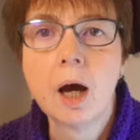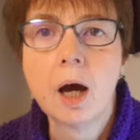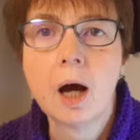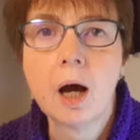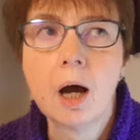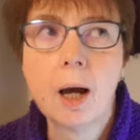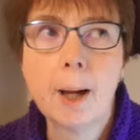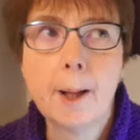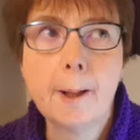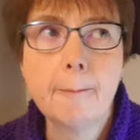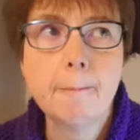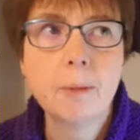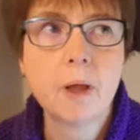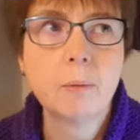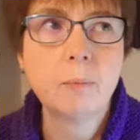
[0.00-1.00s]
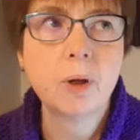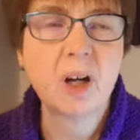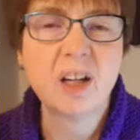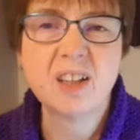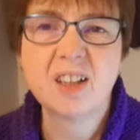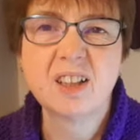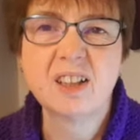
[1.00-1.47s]
but I
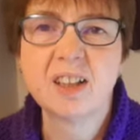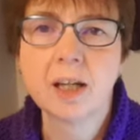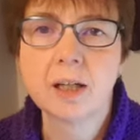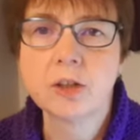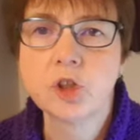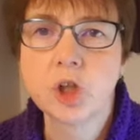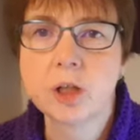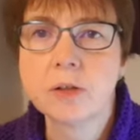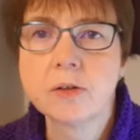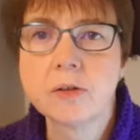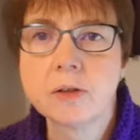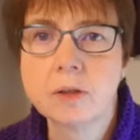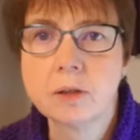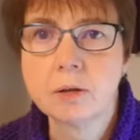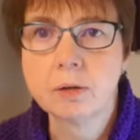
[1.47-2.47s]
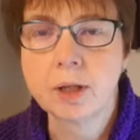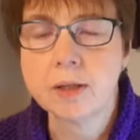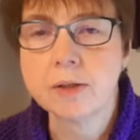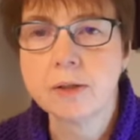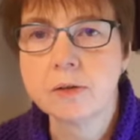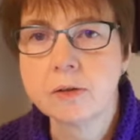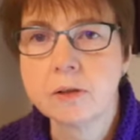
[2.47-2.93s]
didn't get a chance to get
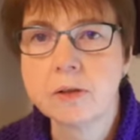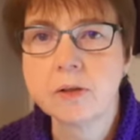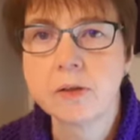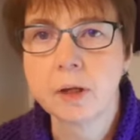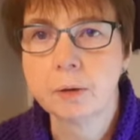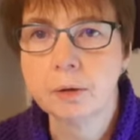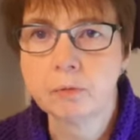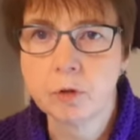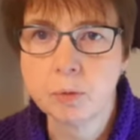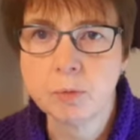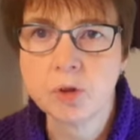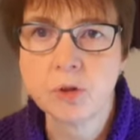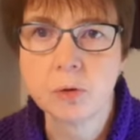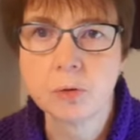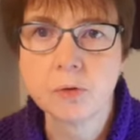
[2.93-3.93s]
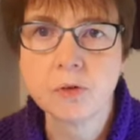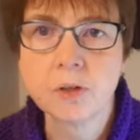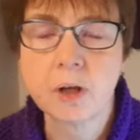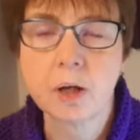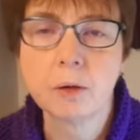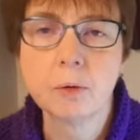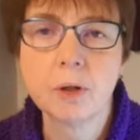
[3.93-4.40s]
into the sewing room at all.
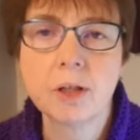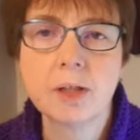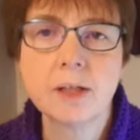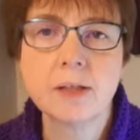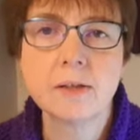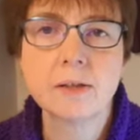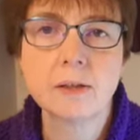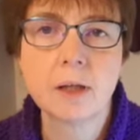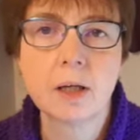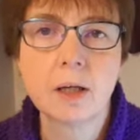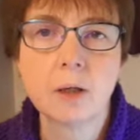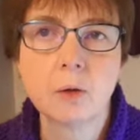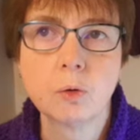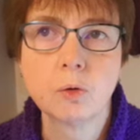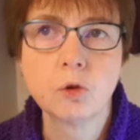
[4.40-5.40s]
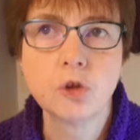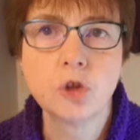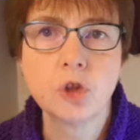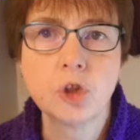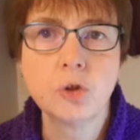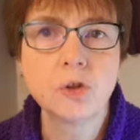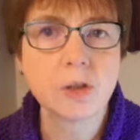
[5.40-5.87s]
So it's now
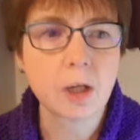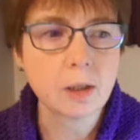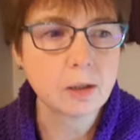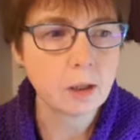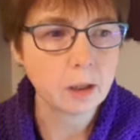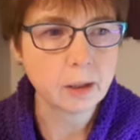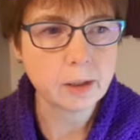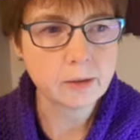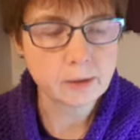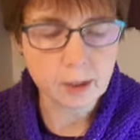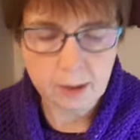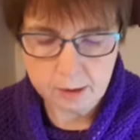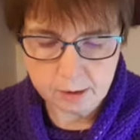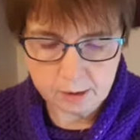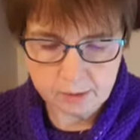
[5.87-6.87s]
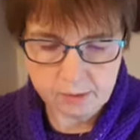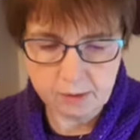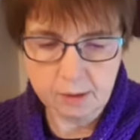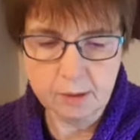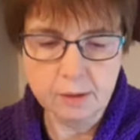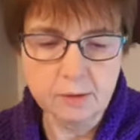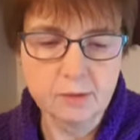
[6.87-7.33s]
Tuesday night, and
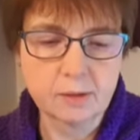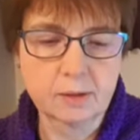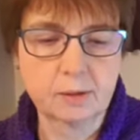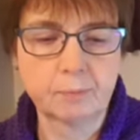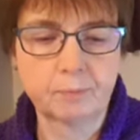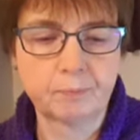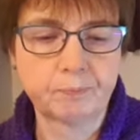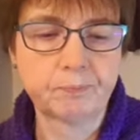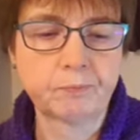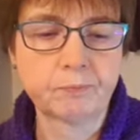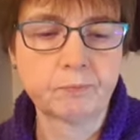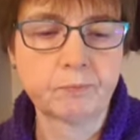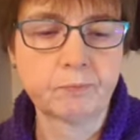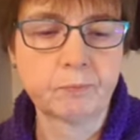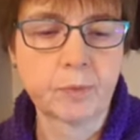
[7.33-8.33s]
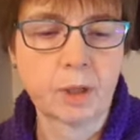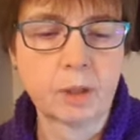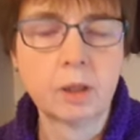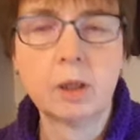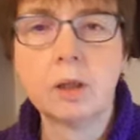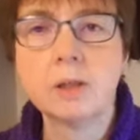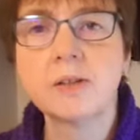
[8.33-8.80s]
it's
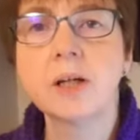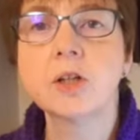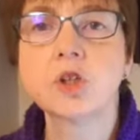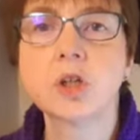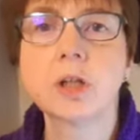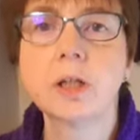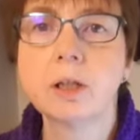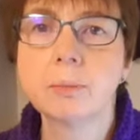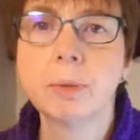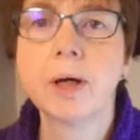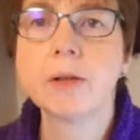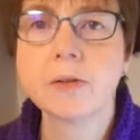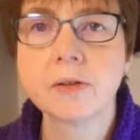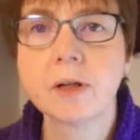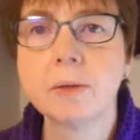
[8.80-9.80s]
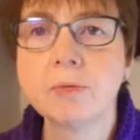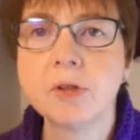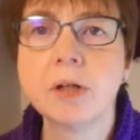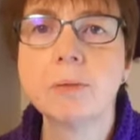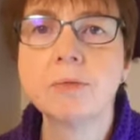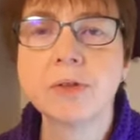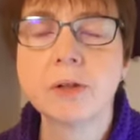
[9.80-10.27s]
actually about the same
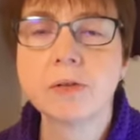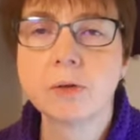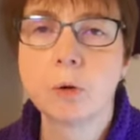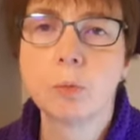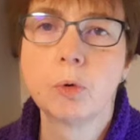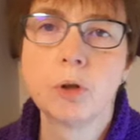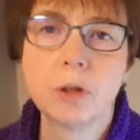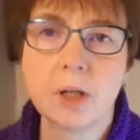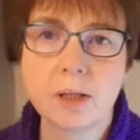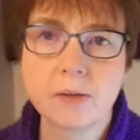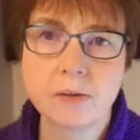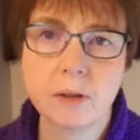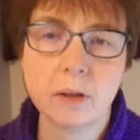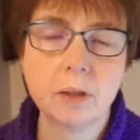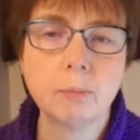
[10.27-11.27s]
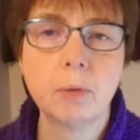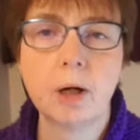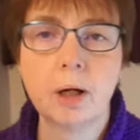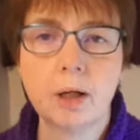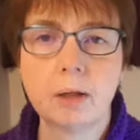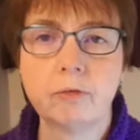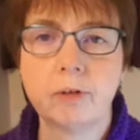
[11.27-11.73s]
time as I stopped work last night, but I
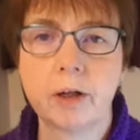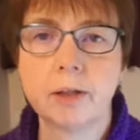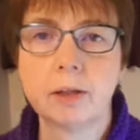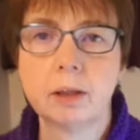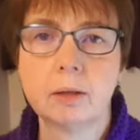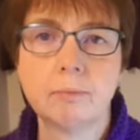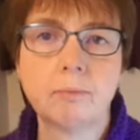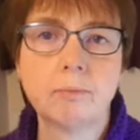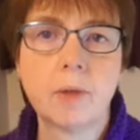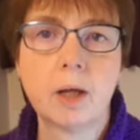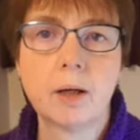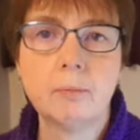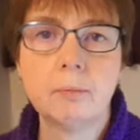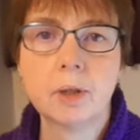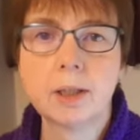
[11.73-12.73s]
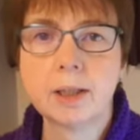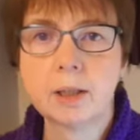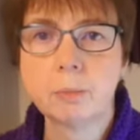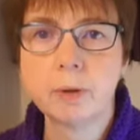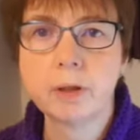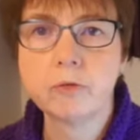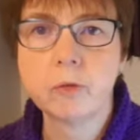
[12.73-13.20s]
have had a little
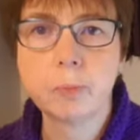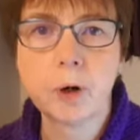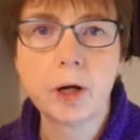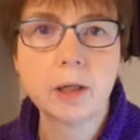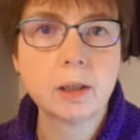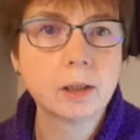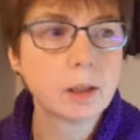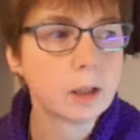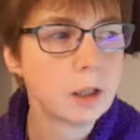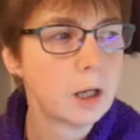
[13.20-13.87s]
bit of a break